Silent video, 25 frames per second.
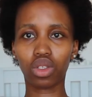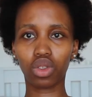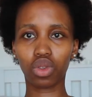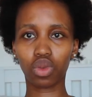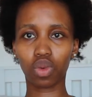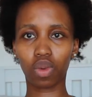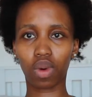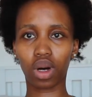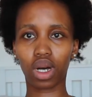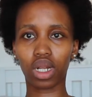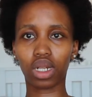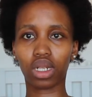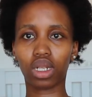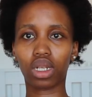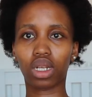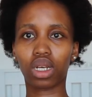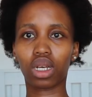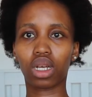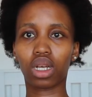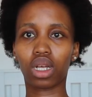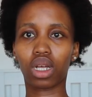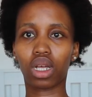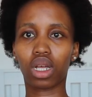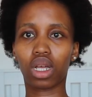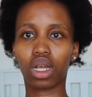we'll be speaking
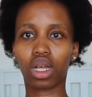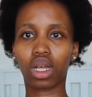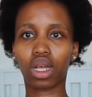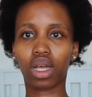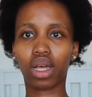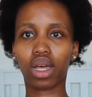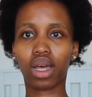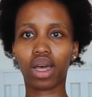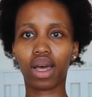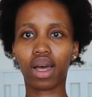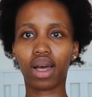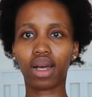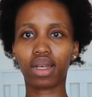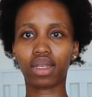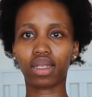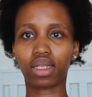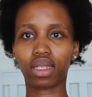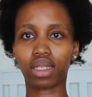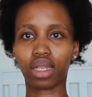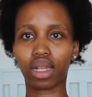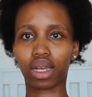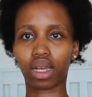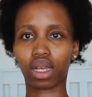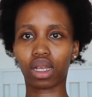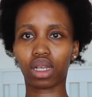about
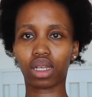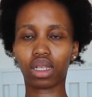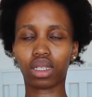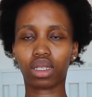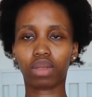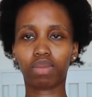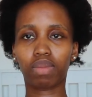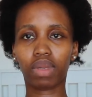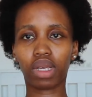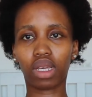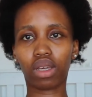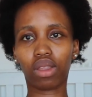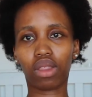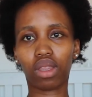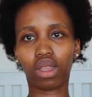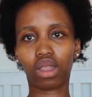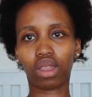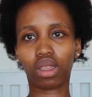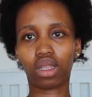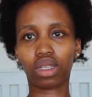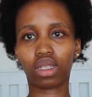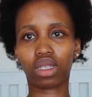breast cancer, the side